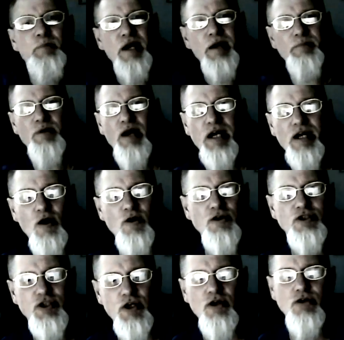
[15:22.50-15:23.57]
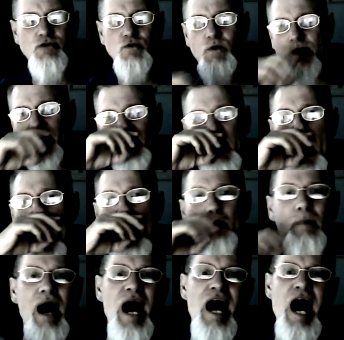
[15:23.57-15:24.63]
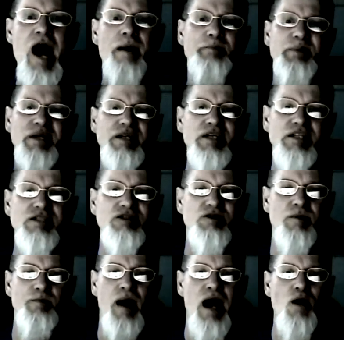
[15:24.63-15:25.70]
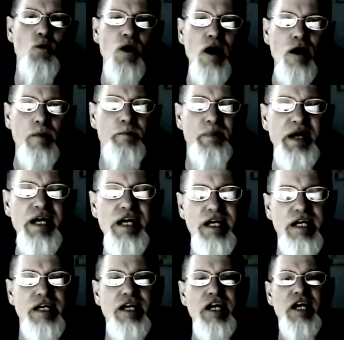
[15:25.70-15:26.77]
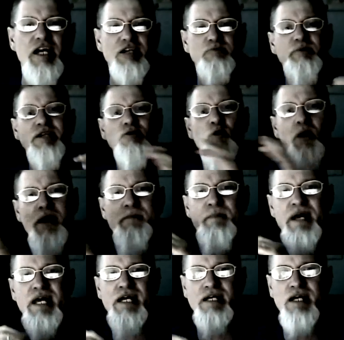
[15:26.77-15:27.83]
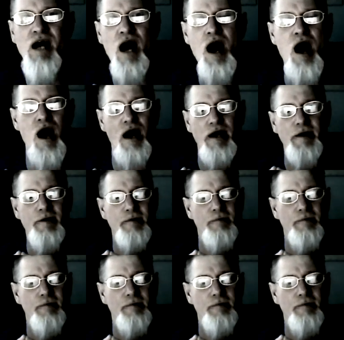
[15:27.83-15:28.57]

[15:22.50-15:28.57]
the people I go to church with. My happiness and my well being is between me and God.